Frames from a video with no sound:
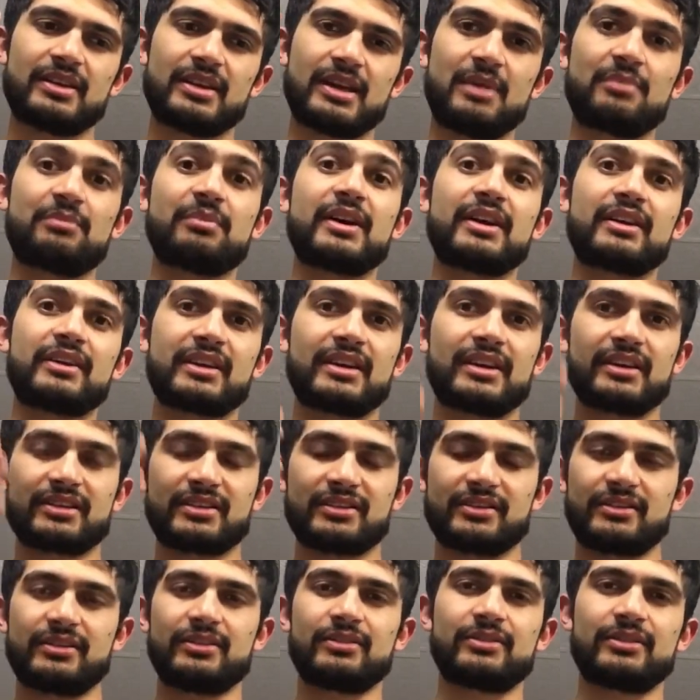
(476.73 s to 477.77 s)
a better
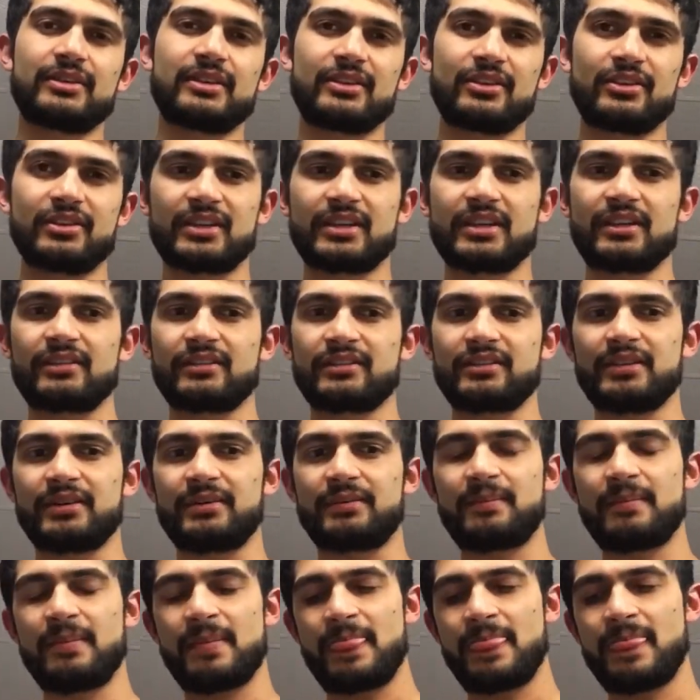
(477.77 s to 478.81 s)
character or a good character.
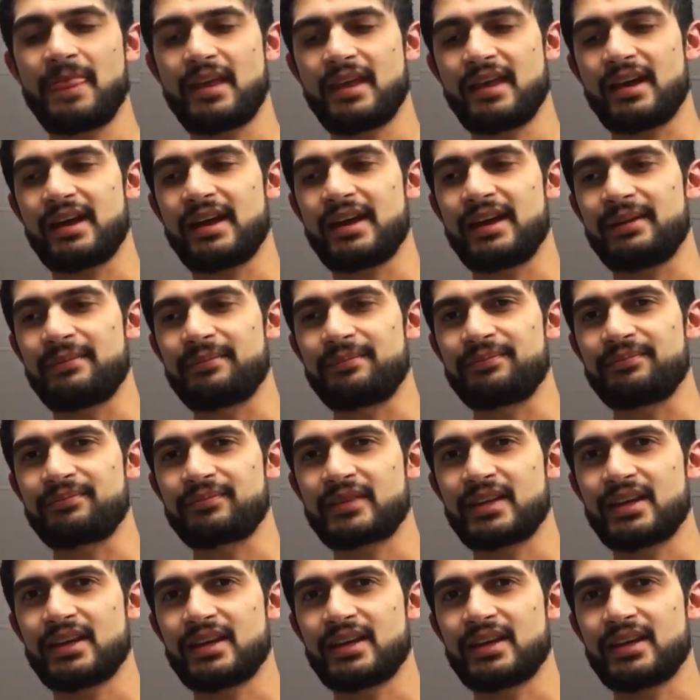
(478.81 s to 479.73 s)
Um,